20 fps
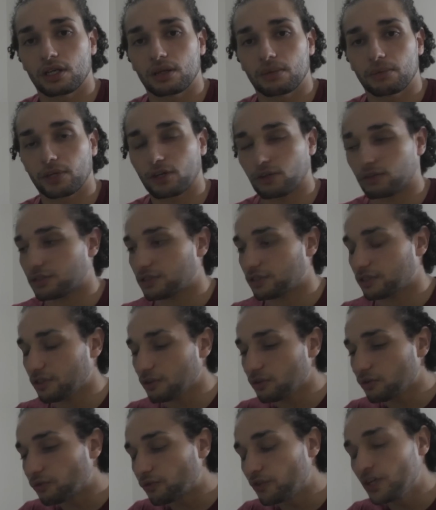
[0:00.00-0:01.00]
Because
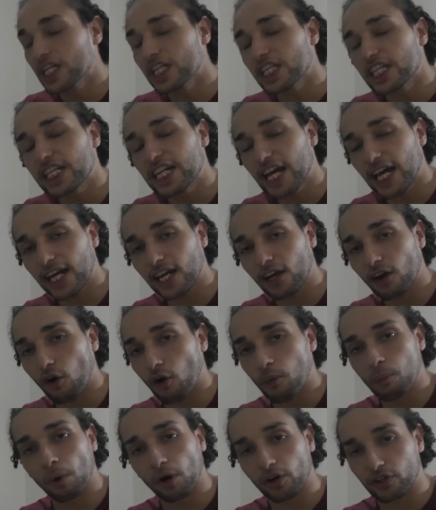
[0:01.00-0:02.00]
you're really getting
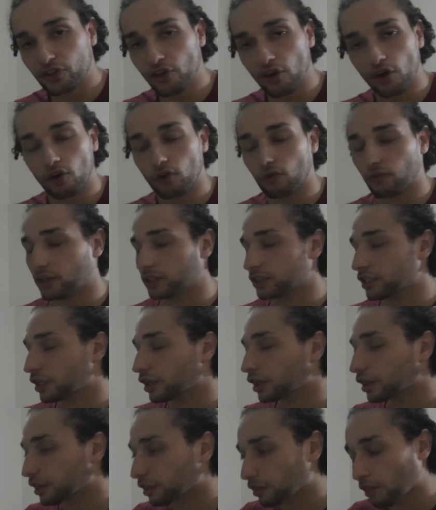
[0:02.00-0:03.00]
on my nerve and a
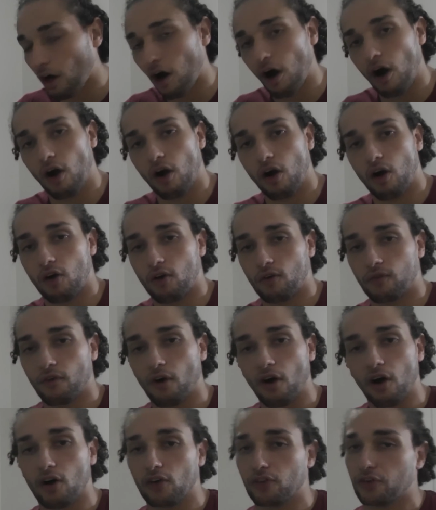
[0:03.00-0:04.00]
lot
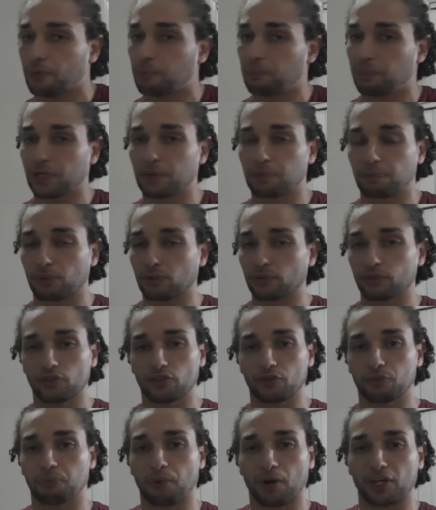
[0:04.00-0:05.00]
of other people
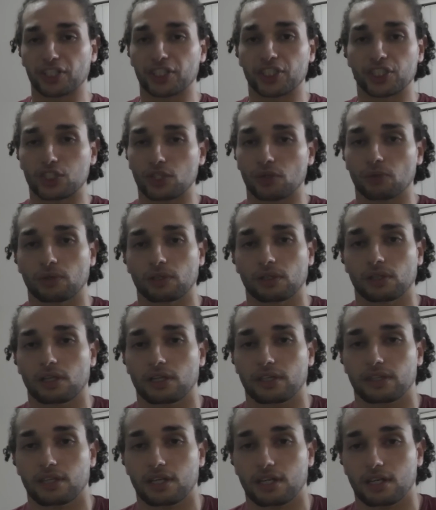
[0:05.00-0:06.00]
nerve by doing
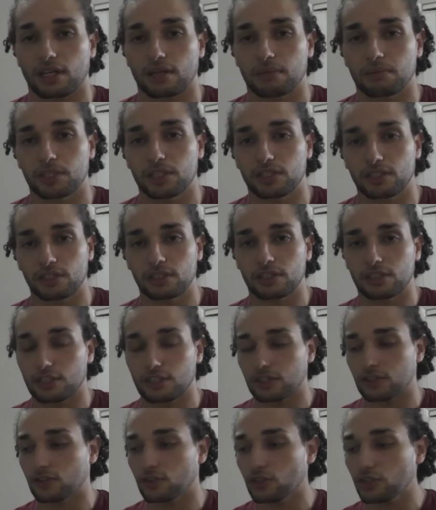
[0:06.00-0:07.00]
like that. I mean,
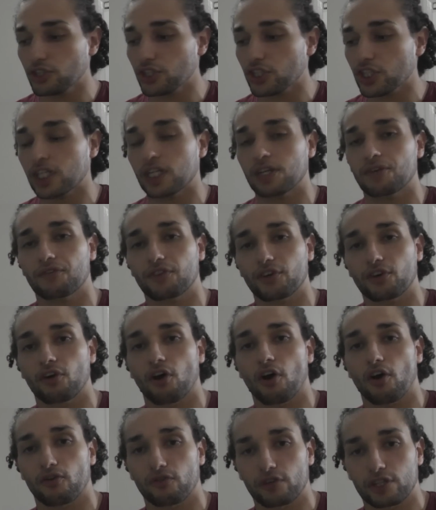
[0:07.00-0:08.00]
you should give the
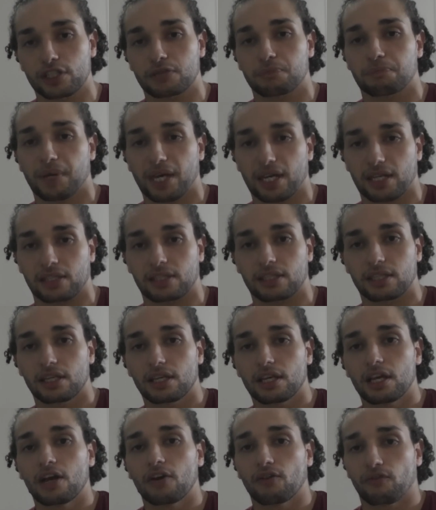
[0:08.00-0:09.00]
guy respect
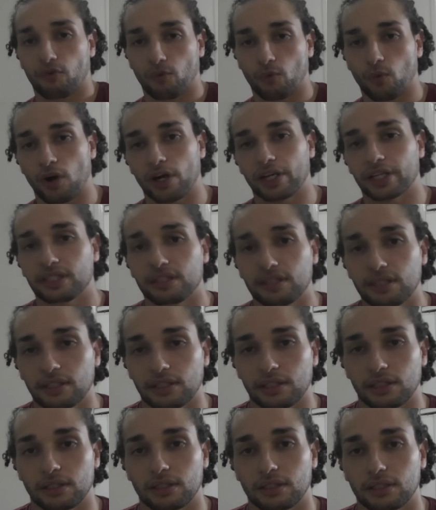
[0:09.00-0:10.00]
for what he
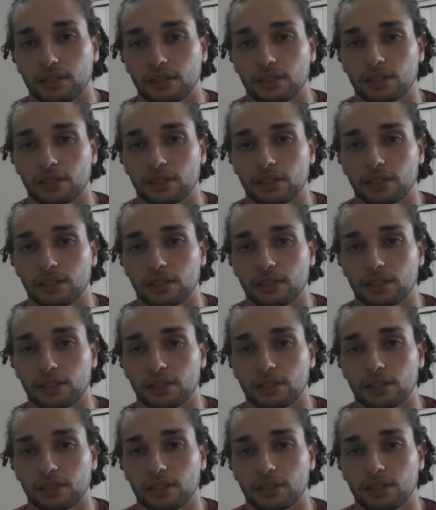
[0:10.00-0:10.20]
did.